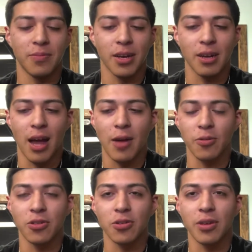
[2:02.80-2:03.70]
but I
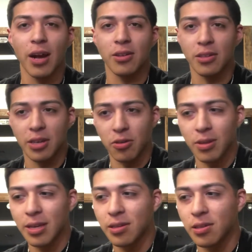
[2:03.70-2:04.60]
was too tired to deal
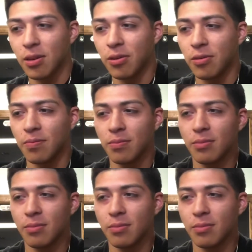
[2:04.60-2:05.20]
with this. So,